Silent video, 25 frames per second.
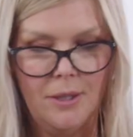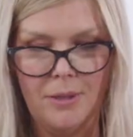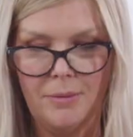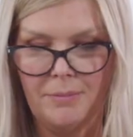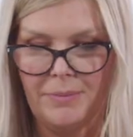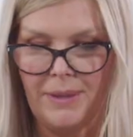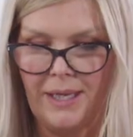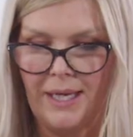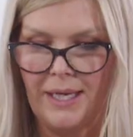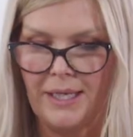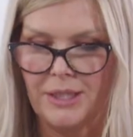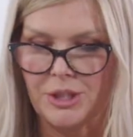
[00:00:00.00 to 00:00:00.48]

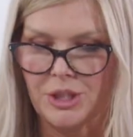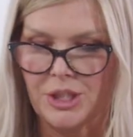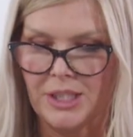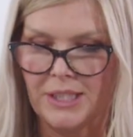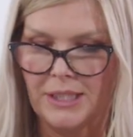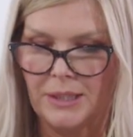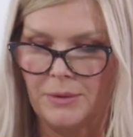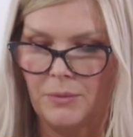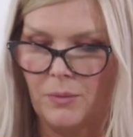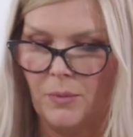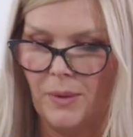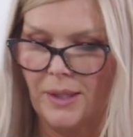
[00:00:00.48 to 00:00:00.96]
But
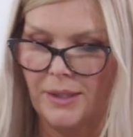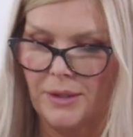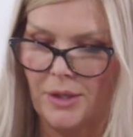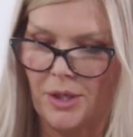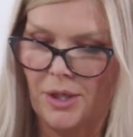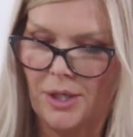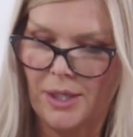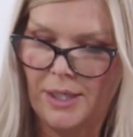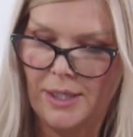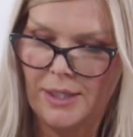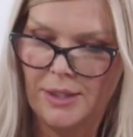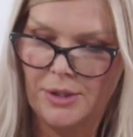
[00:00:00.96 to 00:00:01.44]
actually, when
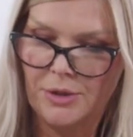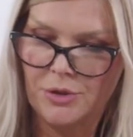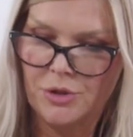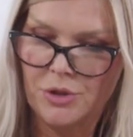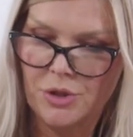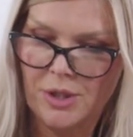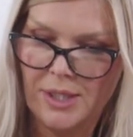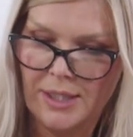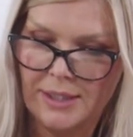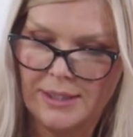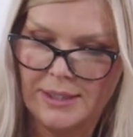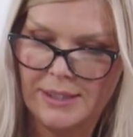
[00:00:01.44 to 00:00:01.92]
I
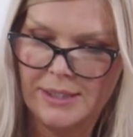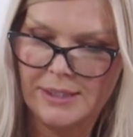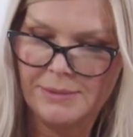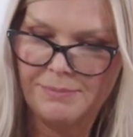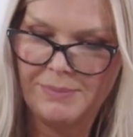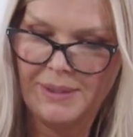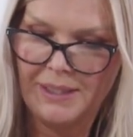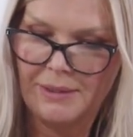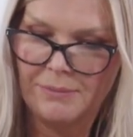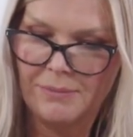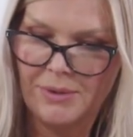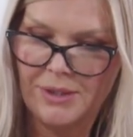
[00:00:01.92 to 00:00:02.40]
drag this
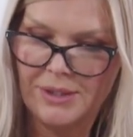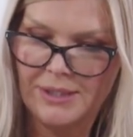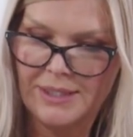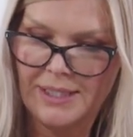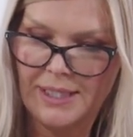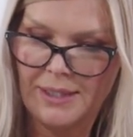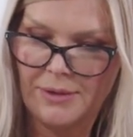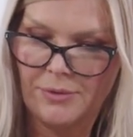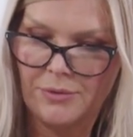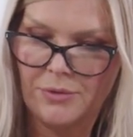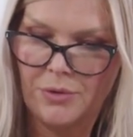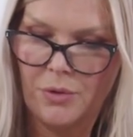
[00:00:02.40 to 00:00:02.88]
pigment
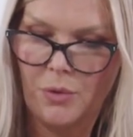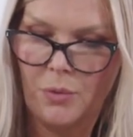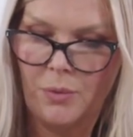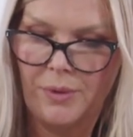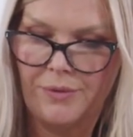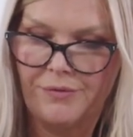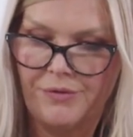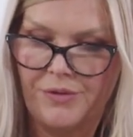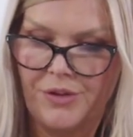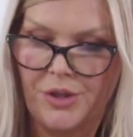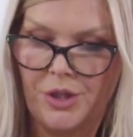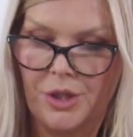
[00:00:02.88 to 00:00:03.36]
down
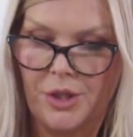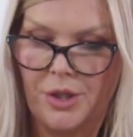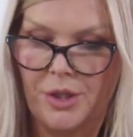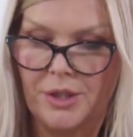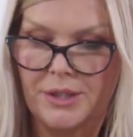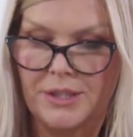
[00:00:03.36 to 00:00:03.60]
with the